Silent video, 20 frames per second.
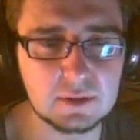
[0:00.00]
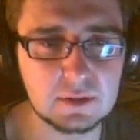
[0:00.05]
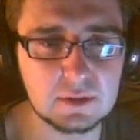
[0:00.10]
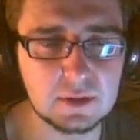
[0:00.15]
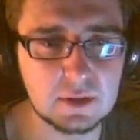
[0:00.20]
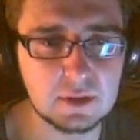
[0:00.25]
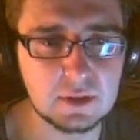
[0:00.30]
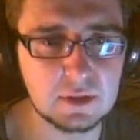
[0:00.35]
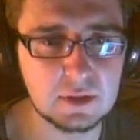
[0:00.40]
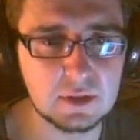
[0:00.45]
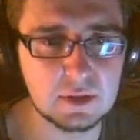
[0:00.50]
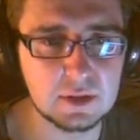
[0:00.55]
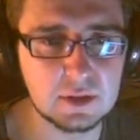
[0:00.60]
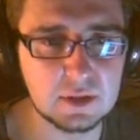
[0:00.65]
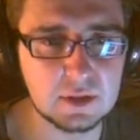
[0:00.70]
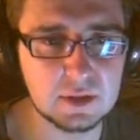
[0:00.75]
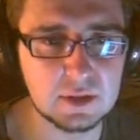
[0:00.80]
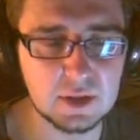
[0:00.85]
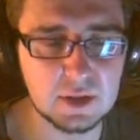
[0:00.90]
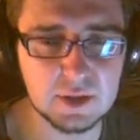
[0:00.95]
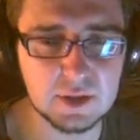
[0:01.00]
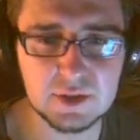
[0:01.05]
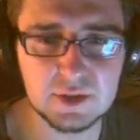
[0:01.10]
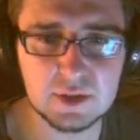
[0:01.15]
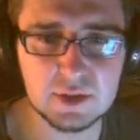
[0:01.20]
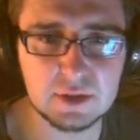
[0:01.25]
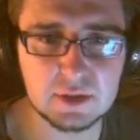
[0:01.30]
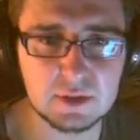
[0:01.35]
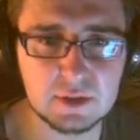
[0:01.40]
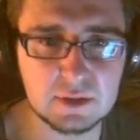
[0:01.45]

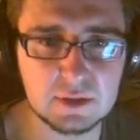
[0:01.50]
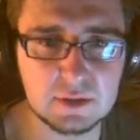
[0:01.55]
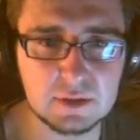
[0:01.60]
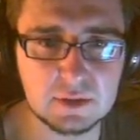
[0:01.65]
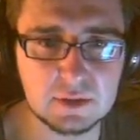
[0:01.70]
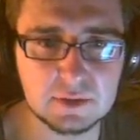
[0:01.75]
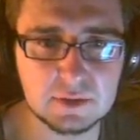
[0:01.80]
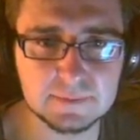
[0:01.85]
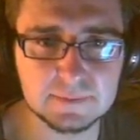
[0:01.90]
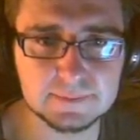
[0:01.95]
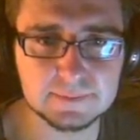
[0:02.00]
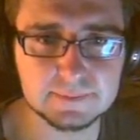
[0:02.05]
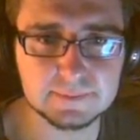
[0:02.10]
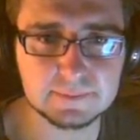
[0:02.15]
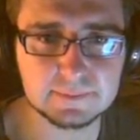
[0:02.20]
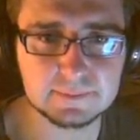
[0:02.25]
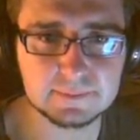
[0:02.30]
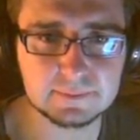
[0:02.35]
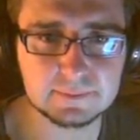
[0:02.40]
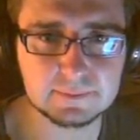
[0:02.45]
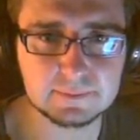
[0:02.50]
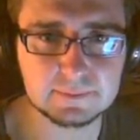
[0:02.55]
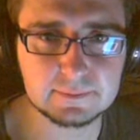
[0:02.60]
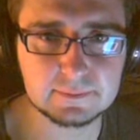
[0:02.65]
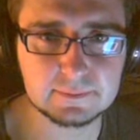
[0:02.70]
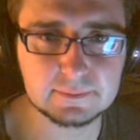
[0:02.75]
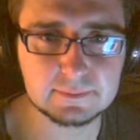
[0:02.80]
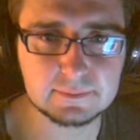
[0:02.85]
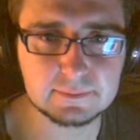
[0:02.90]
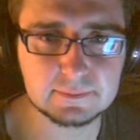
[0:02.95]

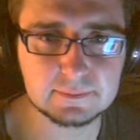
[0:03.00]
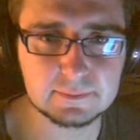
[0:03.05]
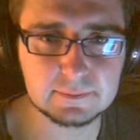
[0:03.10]
(no one is talking)